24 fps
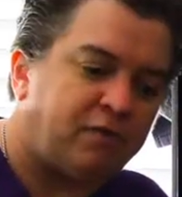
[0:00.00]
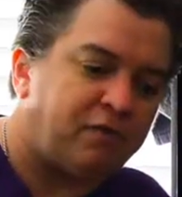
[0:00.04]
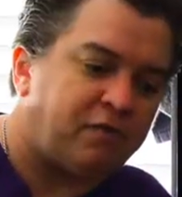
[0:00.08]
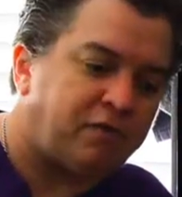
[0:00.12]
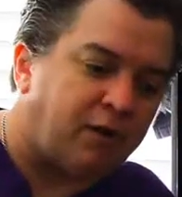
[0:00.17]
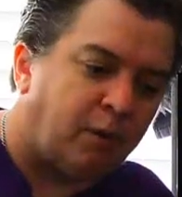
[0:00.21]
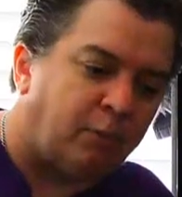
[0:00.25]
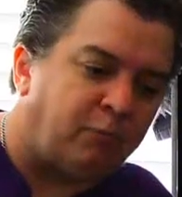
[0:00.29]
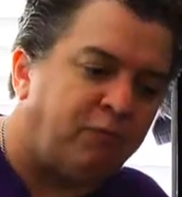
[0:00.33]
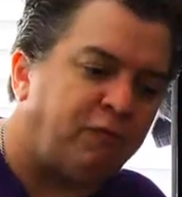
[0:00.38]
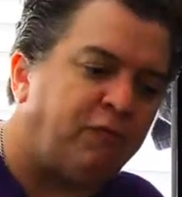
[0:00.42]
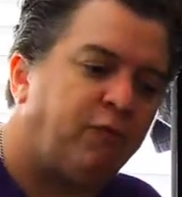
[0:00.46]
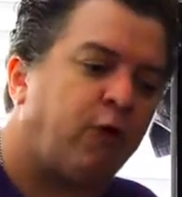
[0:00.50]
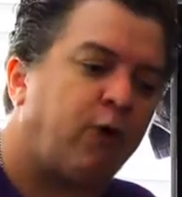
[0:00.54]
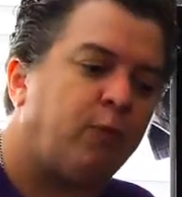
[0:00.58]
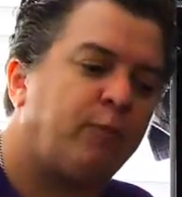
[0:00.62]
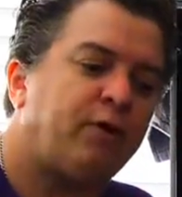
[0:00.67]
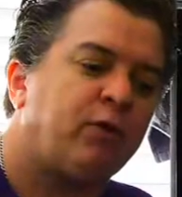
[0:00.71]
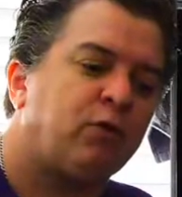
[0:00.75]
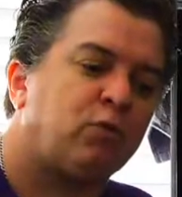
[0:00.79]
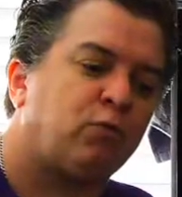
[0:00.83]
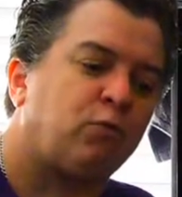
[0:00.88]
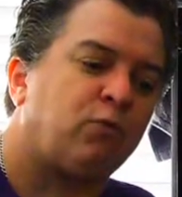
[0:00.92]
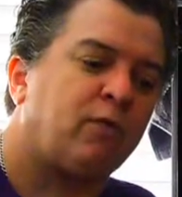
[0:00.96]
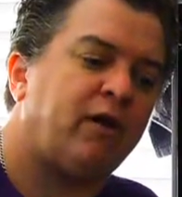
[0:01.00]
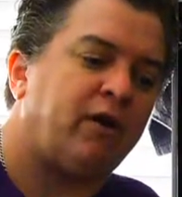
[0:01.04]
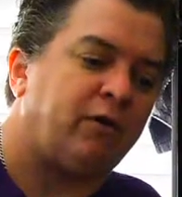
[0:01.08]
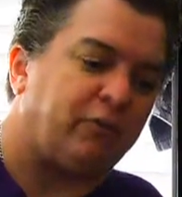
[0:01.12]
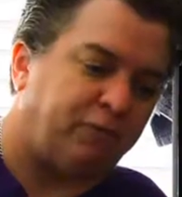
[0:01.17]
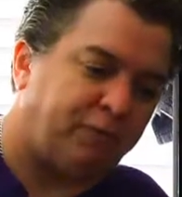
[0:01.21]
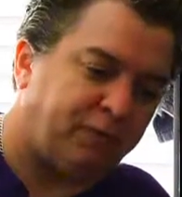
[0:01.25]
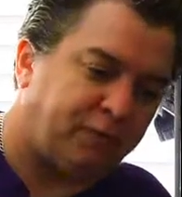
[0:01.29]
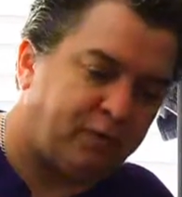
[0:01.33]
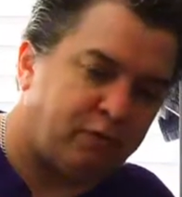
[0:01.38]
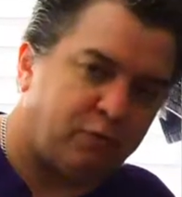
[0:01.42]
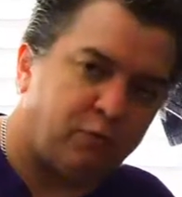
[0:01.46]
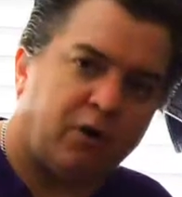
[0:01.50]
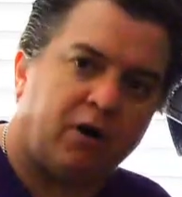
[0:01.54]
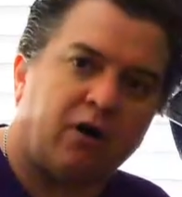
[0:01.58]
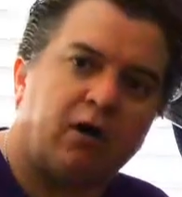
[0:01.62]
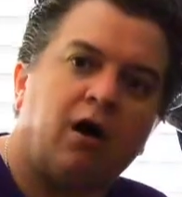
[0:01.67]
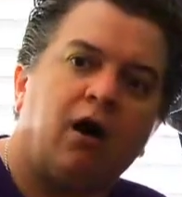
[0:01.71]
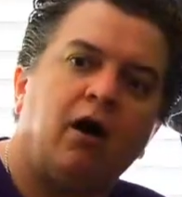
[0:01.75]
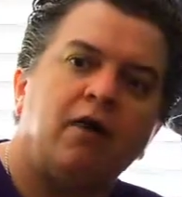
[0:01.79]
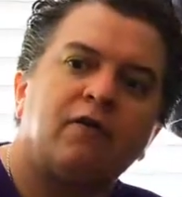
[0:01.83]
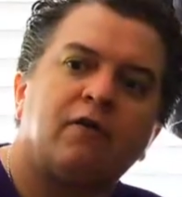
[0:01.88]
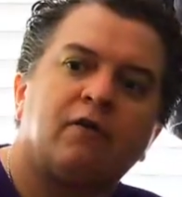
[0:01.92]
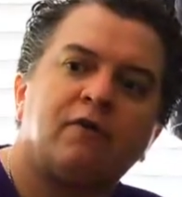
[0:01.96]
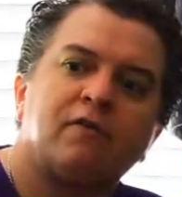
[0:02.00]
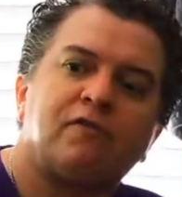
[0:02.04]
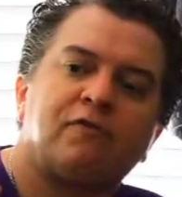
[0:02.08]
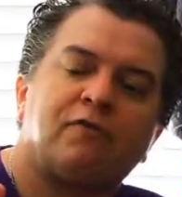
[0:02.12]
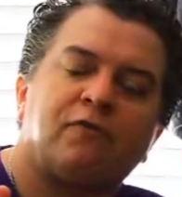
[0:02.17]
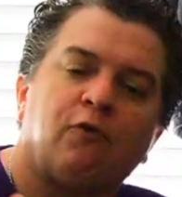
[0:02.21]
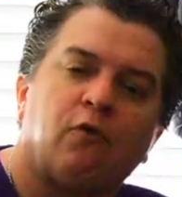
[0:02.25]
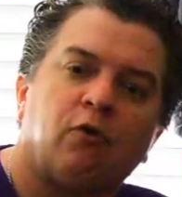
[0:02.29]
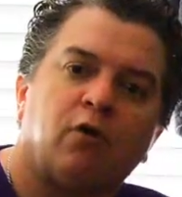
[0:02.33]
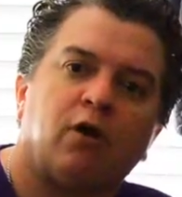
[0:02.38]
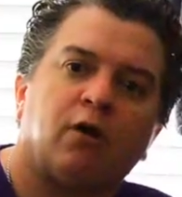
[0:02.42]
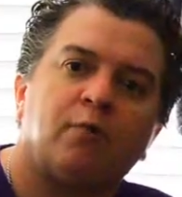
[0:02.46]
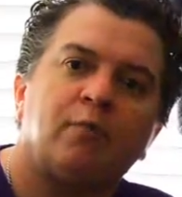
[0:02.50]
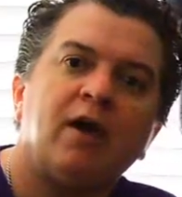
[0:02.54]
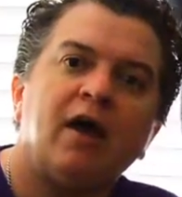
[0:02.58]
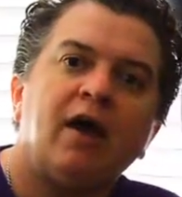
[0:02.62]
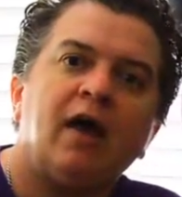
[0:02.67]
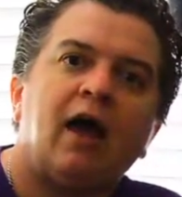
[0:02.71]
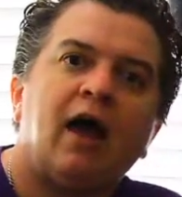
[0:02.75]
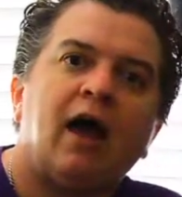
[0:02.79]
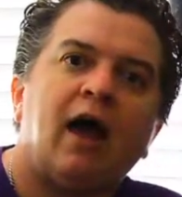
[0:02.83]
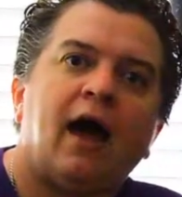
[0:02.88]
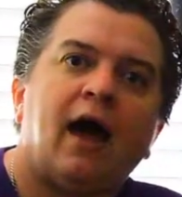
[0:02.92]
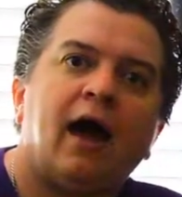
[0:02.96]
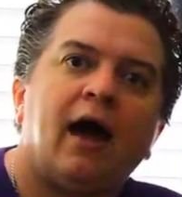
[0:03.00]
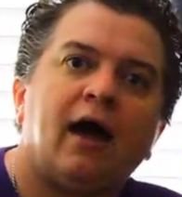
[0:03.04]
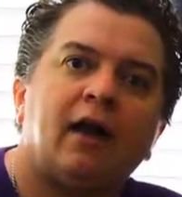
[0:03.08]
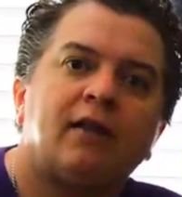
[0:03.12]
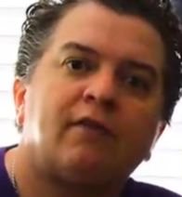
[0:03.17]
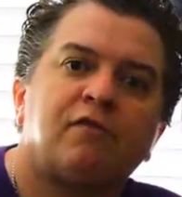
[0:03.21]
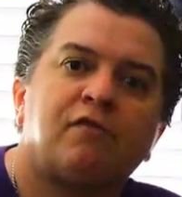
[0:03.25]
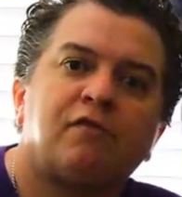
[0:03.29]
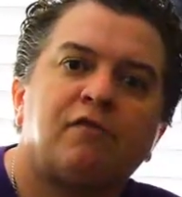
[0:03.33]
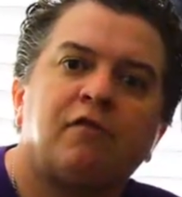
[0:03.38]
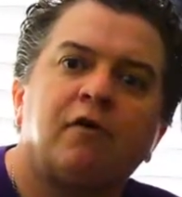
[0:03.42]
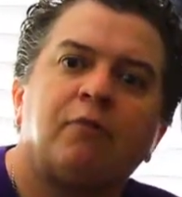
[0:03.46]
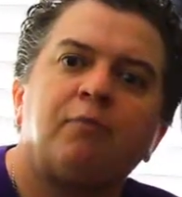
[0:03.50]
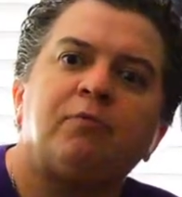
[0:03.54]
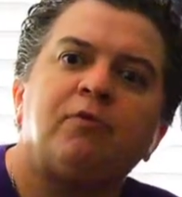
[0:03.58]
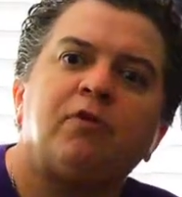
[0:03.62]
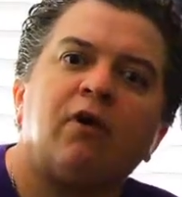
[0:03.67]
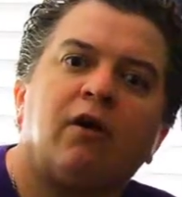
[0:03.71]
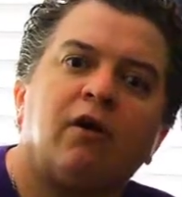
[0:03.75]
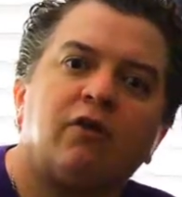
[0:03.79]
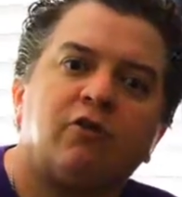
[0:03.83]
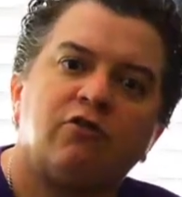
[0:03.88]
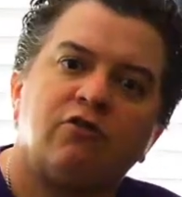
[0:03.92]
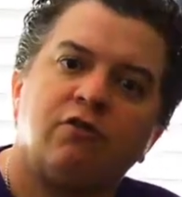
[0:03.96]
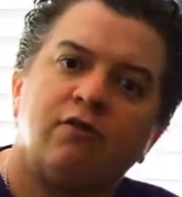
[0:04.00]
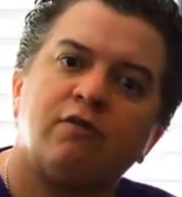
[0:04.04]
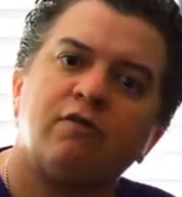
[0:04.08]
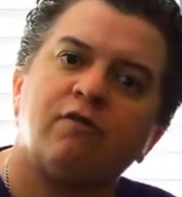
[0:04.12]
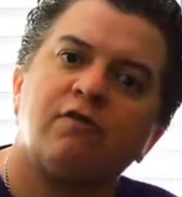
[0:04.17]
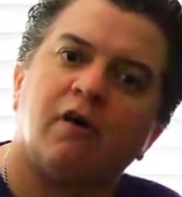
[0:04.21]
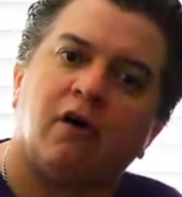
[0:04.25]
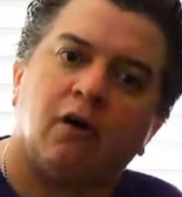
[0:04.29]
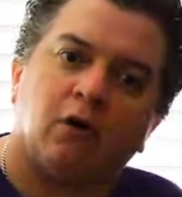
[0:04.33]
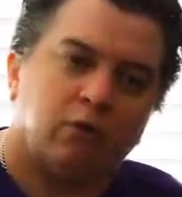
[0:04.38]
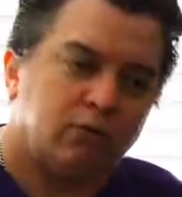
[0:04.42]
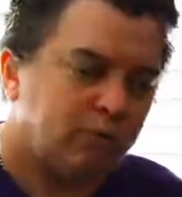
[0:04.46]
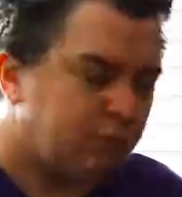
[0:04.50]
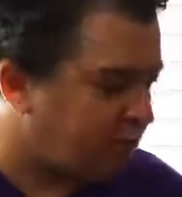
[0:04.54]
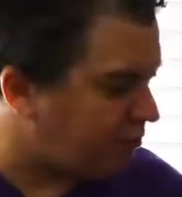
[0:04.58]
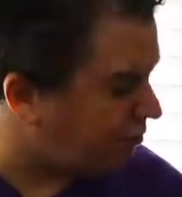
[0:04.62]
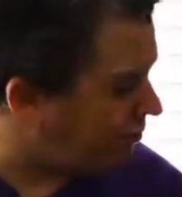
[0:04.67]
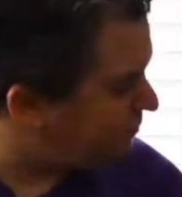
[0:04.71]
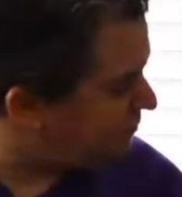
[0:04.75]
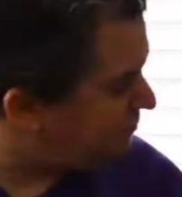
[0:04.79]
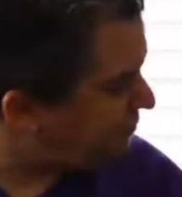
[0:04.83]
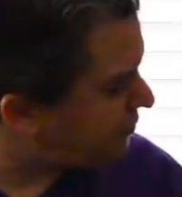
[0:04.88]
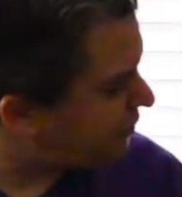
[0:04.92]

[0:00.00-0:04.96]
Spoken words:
Some form in rifts, where others form at subduction zones.